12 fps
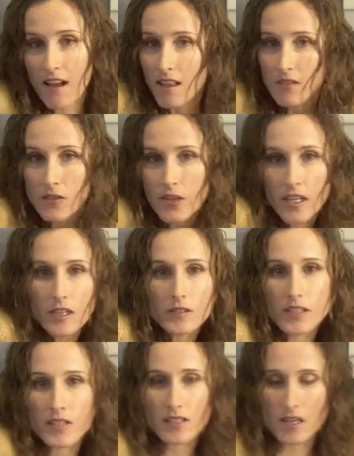the olive oil
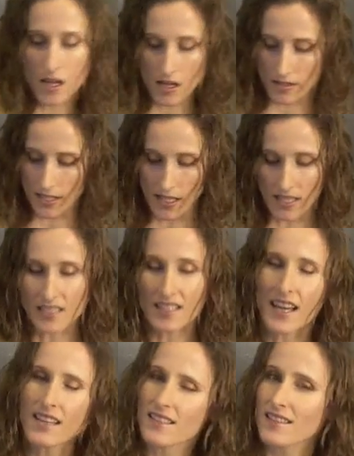with the salt, it gets
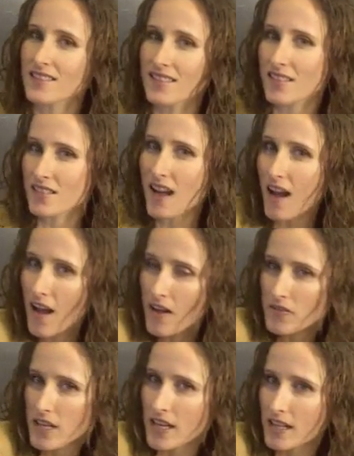nice and
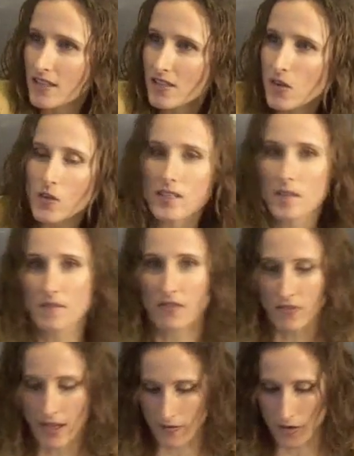soft and it soaks up the
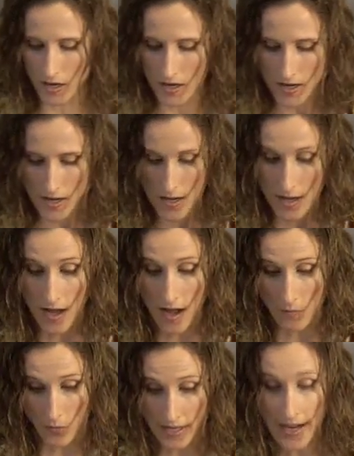flavor.
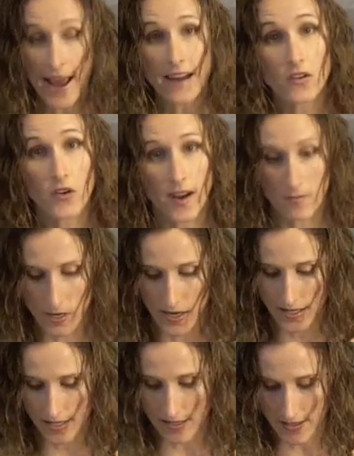We're going to add
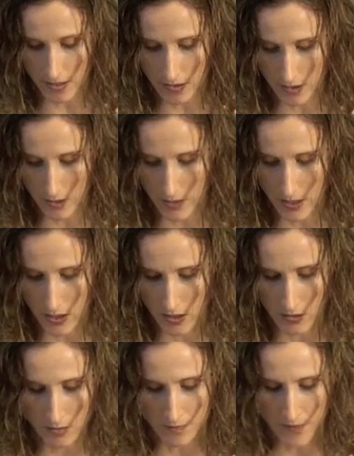cranberries and dill to it
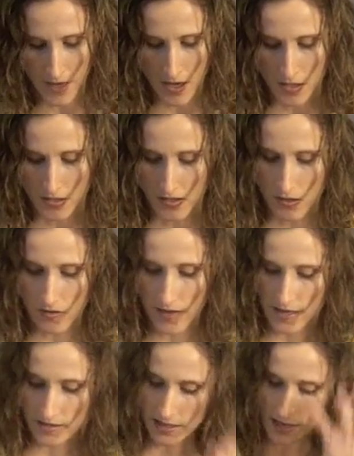too, so
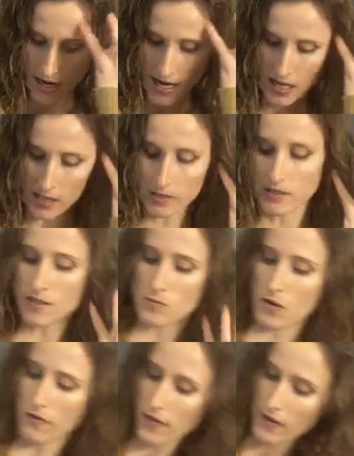that's going to add a
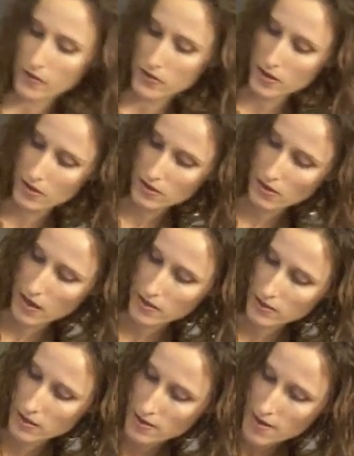little more flavor to the
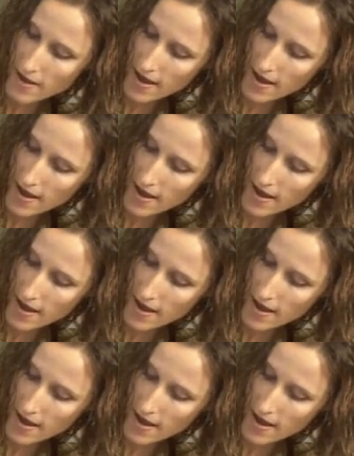sauce.